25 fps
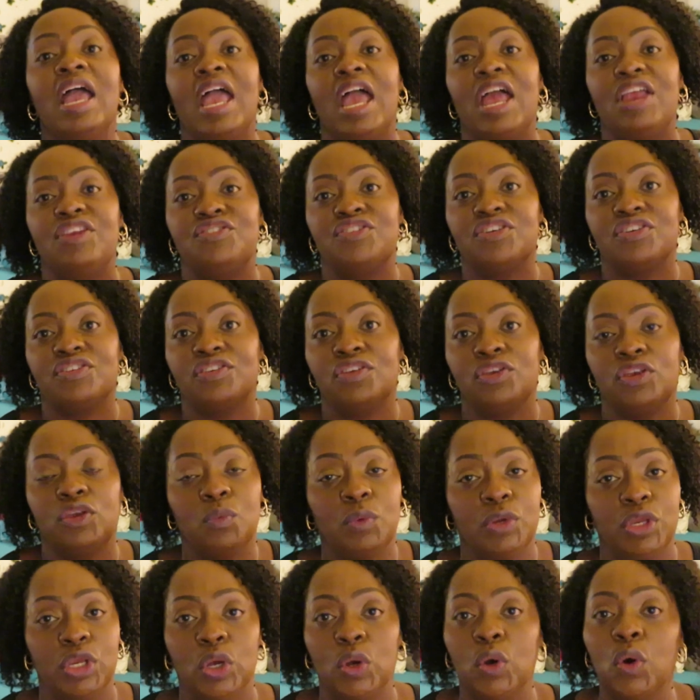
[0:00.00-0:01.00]
and just
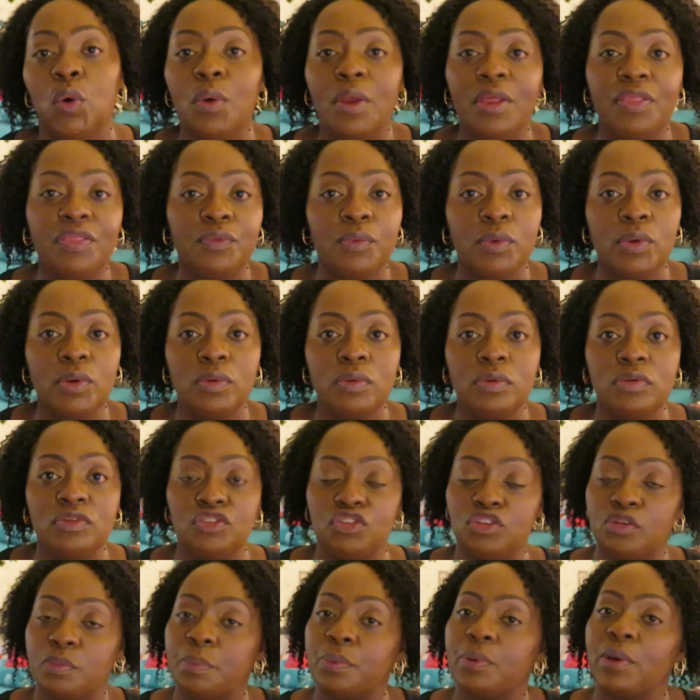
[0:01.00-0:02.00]
when you're going through
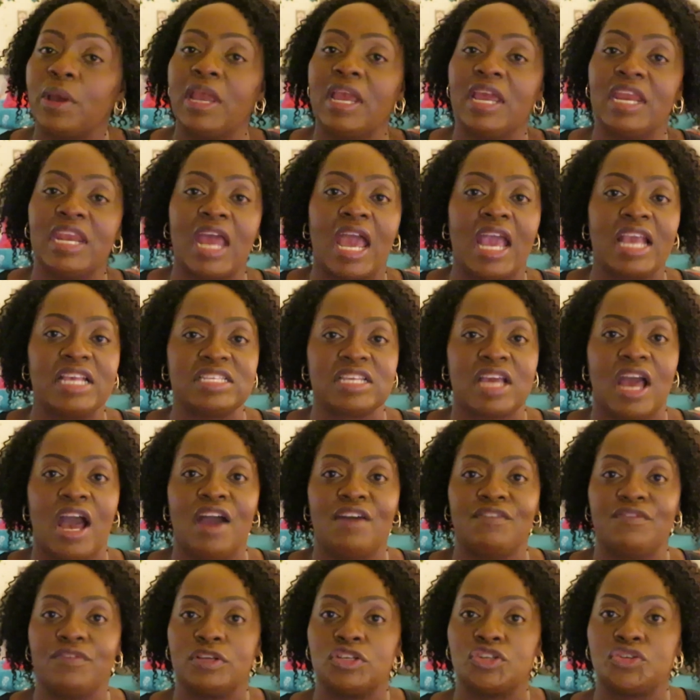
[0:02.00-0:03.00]
just pray and ask
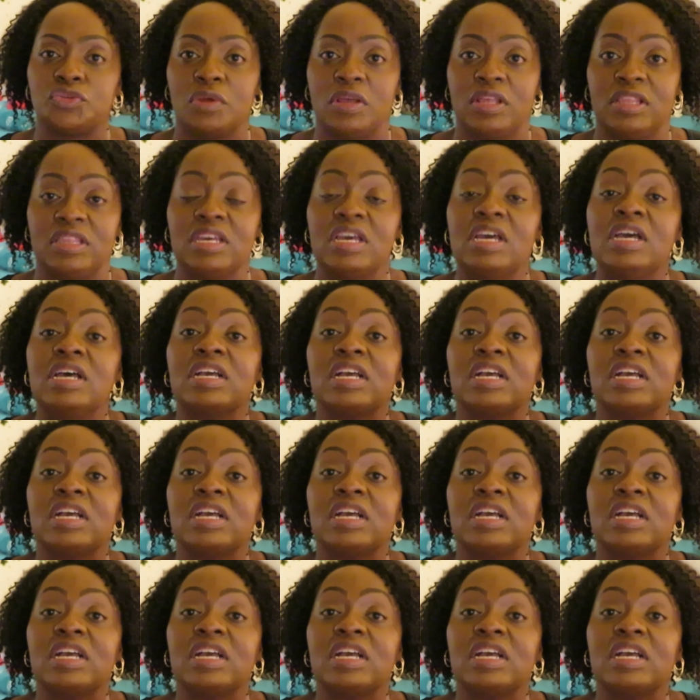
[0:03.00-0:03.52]
God for strength